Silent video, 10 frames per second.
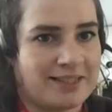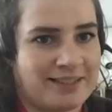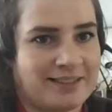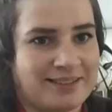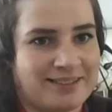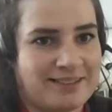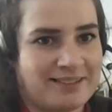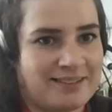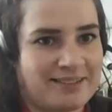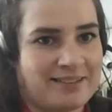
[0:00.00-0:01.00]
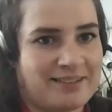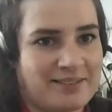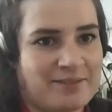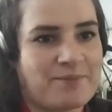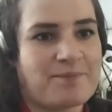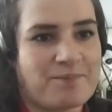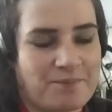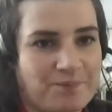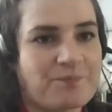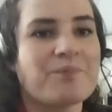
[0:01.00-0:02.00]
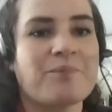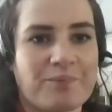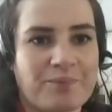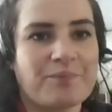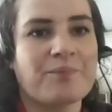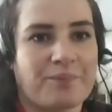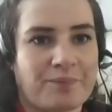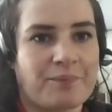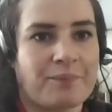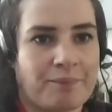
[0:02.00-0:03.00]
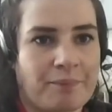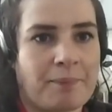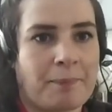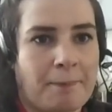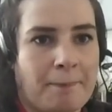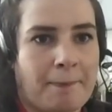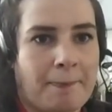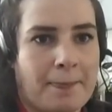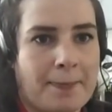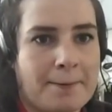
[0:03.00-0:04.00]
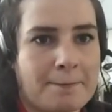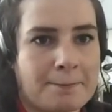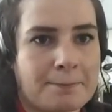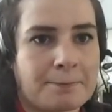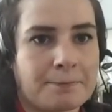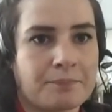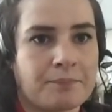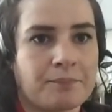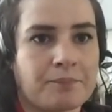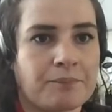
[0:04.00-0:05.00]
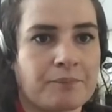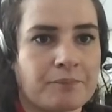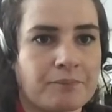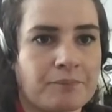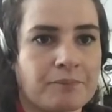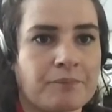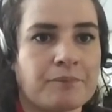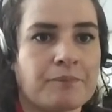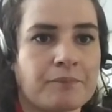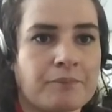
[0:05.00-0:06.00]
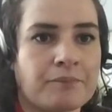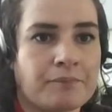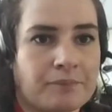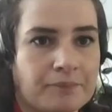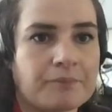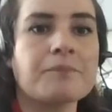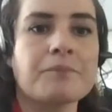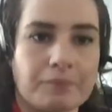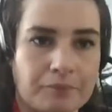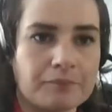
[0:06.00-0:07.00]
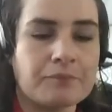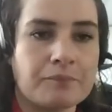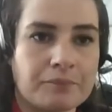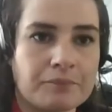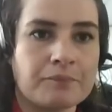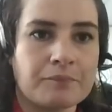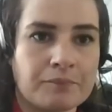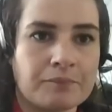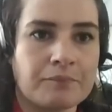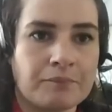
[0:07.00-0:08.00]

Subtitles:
No words are spoken by the person on screen.